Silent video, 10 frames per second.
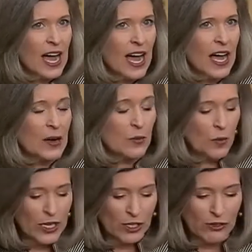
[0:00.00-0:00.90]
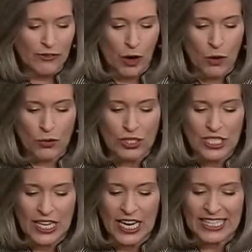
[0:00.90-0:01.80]
I will
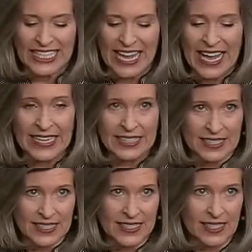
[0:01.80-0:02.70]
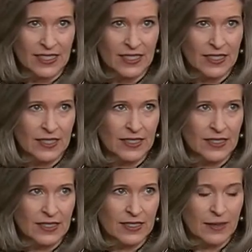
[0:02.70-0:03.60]
vote against
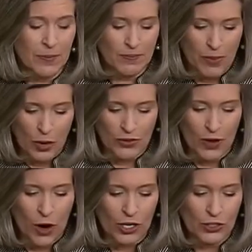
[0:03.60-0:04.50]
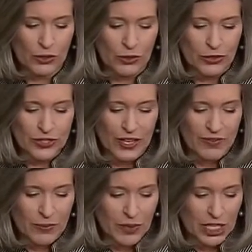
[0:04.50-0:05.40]
both articles
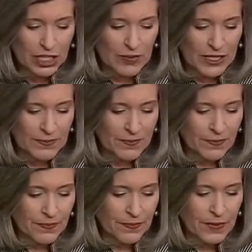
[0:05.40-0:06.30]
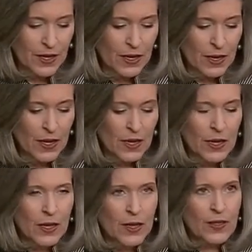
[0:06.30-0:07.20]
of impeachment.
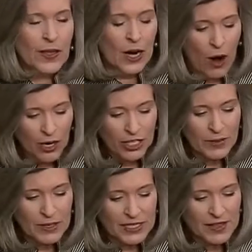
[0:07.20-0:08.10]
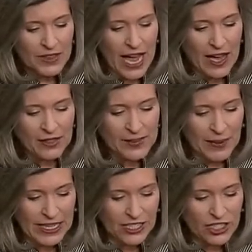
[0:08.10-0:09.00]
The arguments of the House
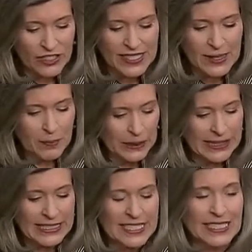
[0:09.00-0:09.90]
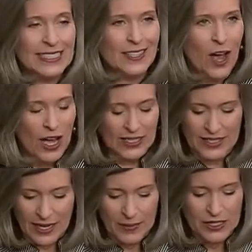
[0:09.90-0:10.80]
manager simply did not
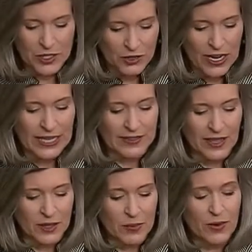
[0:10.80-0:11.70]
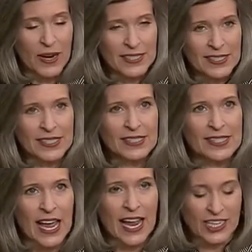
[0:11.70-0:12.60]
demonstrate that the president's
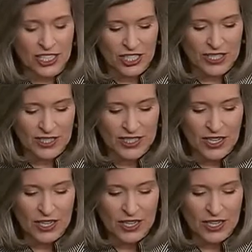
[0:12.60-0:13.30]
actions